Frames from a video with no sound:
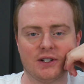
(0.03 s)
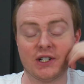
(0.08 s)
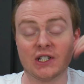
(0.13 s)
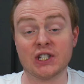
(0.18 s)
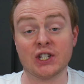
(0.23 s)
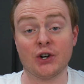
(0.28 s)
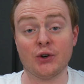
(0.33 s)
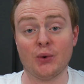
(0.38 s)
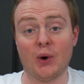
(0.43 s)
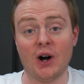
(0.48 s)

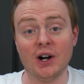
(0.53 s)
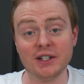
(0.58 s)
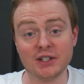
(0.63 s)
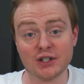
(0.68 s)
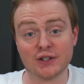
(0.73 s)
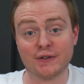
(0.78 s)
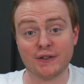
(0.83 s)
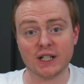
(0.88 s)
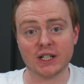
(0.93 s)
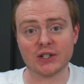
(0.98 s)
So I
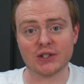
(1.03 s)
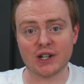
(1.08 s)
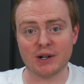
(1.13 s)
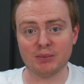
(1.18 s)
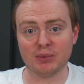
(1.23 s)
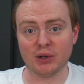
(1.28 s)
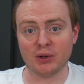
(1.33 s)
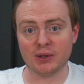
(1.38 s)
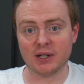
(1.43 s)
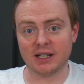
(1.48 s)
just finished
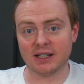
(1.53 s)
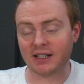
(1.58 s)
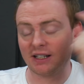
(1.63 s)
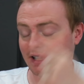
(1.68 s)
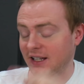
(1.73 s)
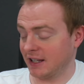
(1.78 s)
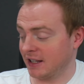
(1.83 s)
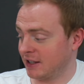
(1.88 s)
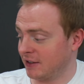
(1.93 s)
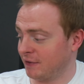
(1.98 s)
uploading
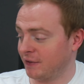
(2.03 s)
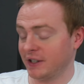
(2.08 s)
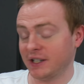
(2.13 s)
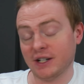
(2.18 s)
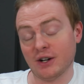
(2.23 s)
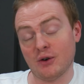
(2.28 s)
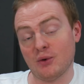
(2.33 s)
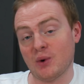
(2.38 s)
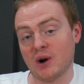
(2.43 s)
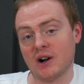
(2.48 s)
the
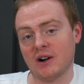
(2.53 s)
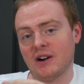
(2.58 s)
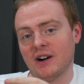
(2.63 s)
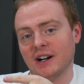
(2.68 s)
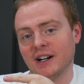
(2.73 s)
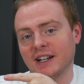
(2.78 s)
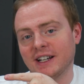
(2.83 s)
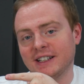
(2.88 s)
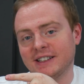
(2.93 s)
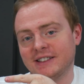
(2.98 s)
video where
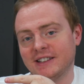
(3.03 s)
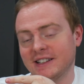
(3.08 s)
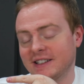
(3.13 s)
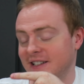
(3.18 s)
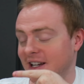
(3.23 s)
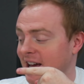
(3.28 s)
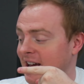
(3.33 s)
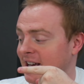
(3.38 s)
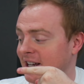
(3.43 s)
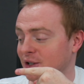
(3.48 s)
I
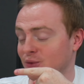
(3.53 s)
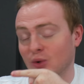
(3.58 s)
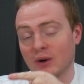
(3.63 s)
did a